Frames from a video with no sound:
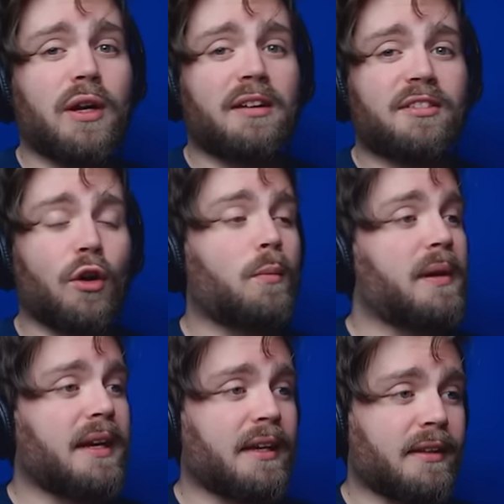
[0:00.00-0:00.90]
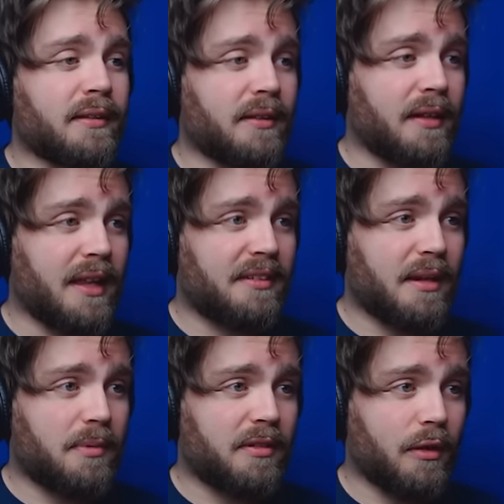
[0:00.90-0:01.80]
you guys told me in the
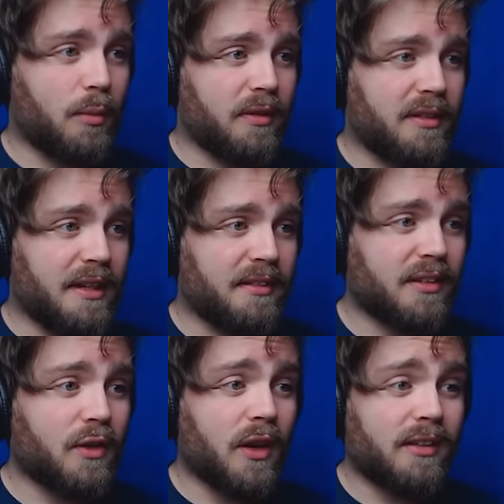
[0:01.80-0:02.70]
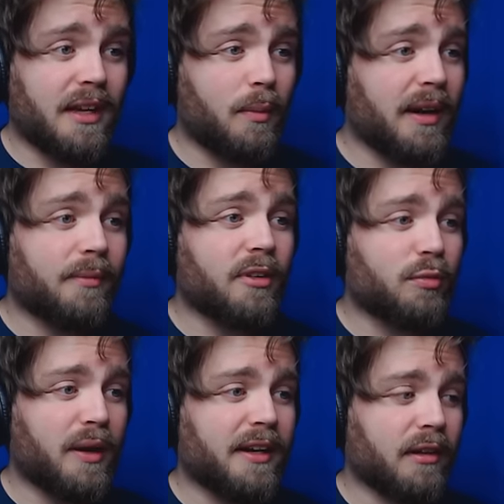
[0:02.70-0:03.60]
last episode was it's a good idea when I'm
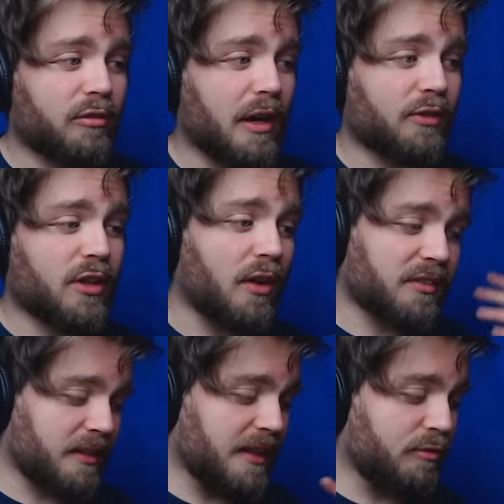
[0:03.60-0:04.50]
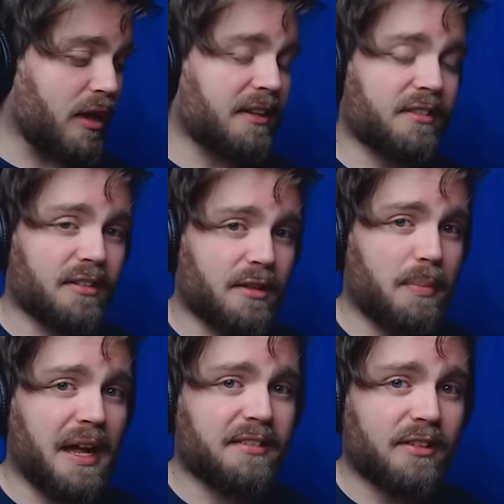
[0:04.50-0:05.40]
just waiting around to constantly rest just to
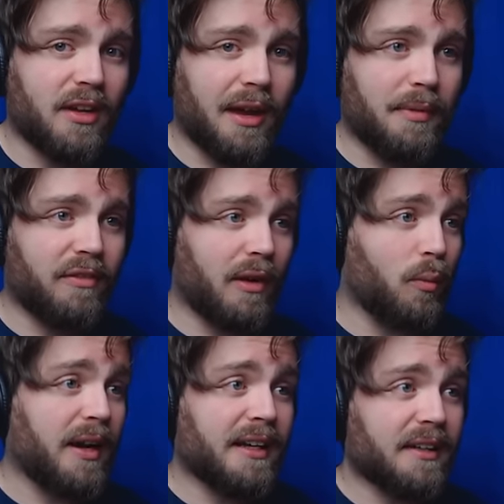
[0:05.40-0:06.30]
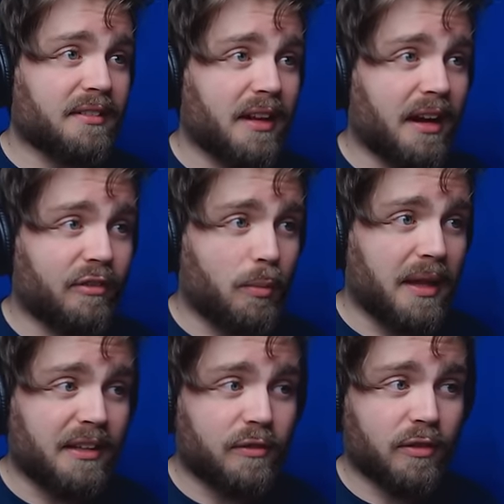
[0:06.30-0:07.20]
pass the time. If I'm waiting inside of a
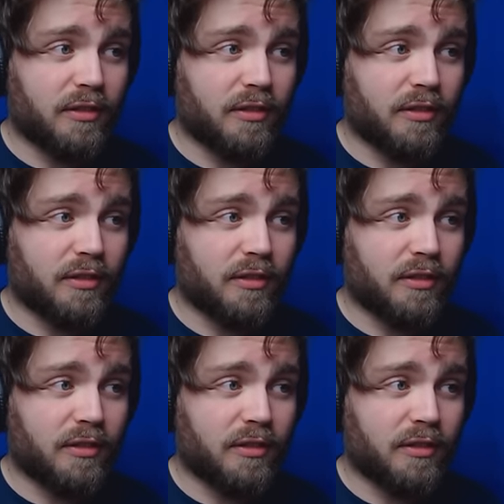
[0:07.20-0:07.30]
place for a